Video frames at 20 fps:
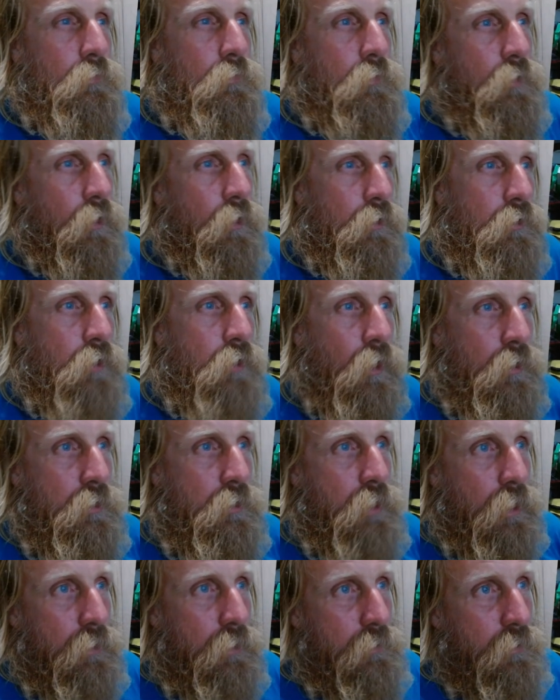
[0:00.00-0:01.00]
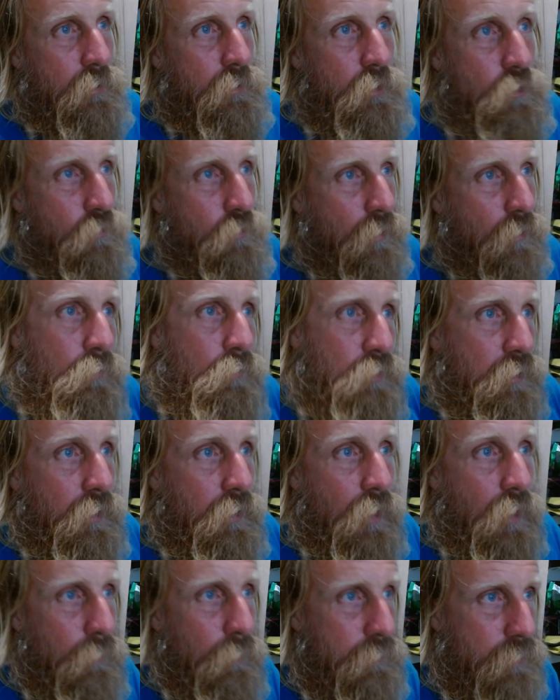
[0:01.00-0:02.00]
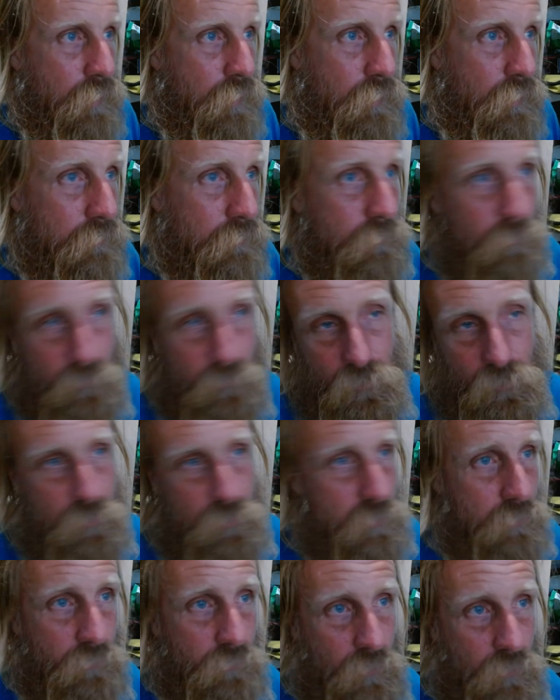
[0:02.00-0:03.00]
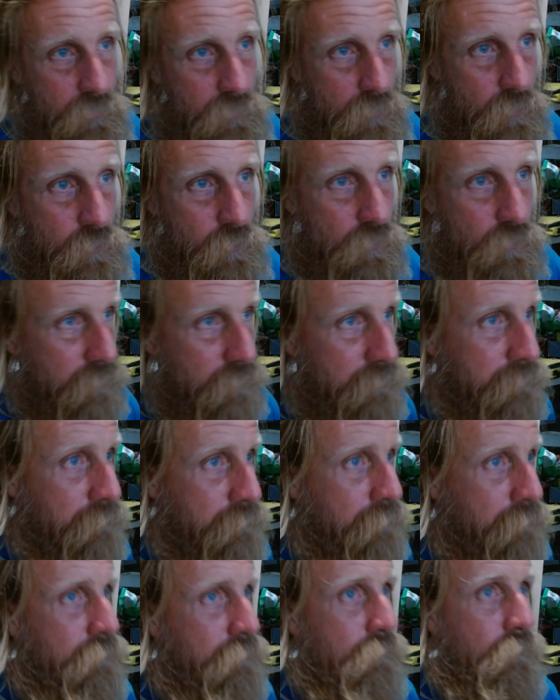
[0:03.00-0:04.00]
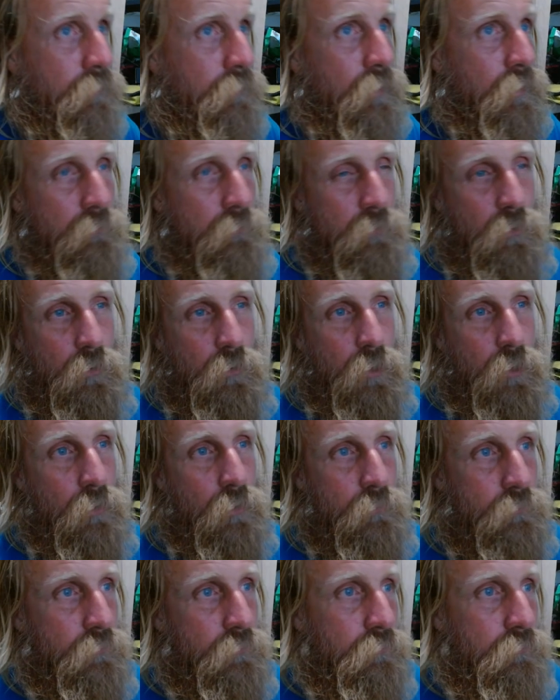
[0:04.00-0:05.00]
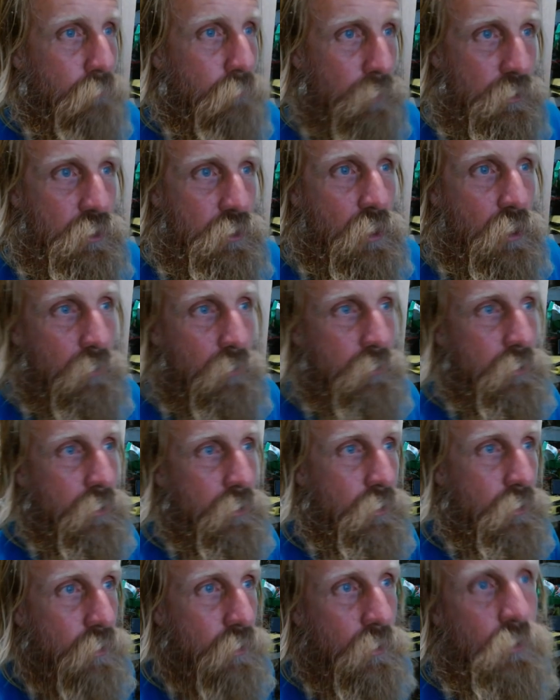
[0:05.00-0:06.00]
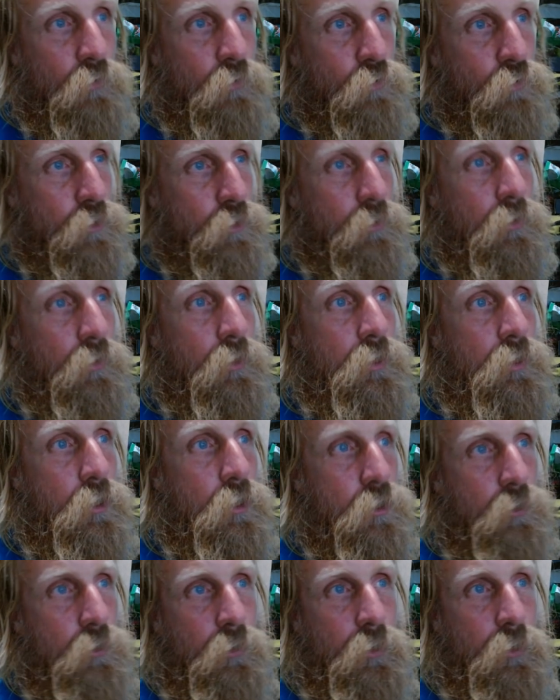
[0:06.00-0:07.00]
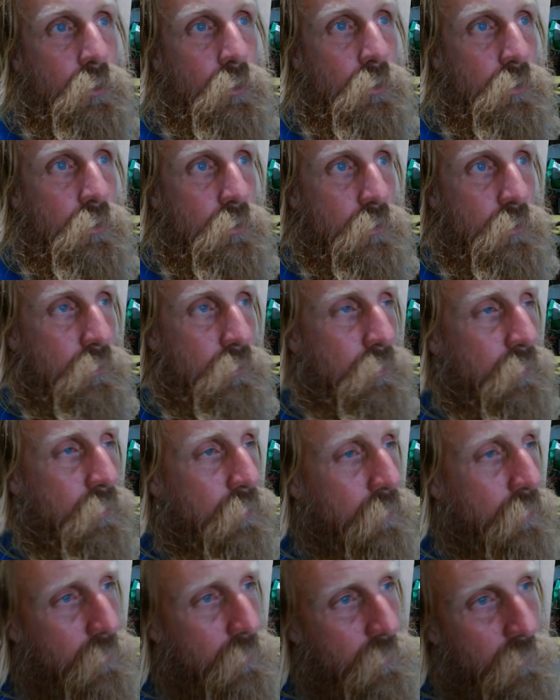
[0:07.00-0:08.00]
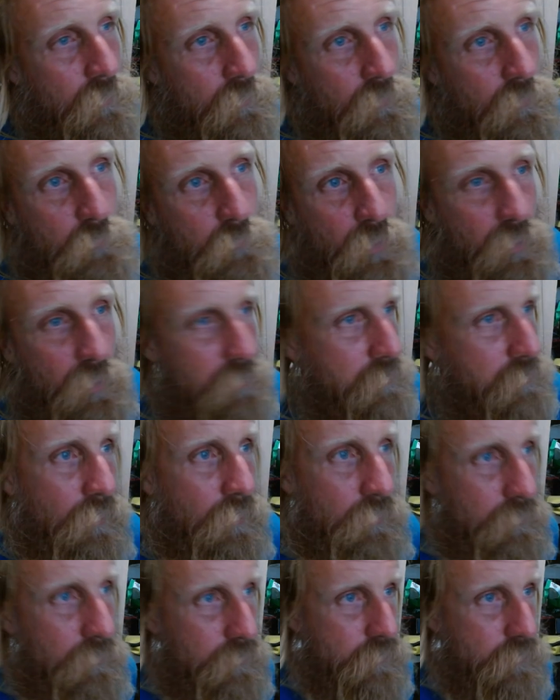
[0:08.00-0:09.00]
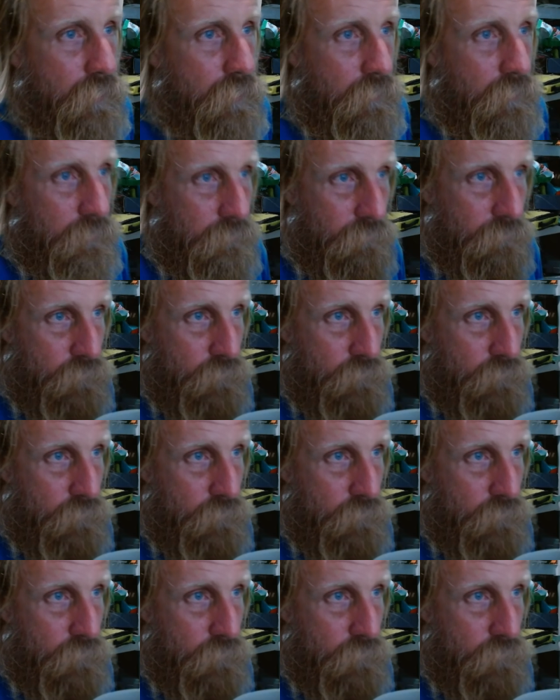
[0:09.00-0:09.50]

uncontacted tribes in the Amazon are not a civilization, even though they have rich heritage and culture and teach their kids and pass knowledge down from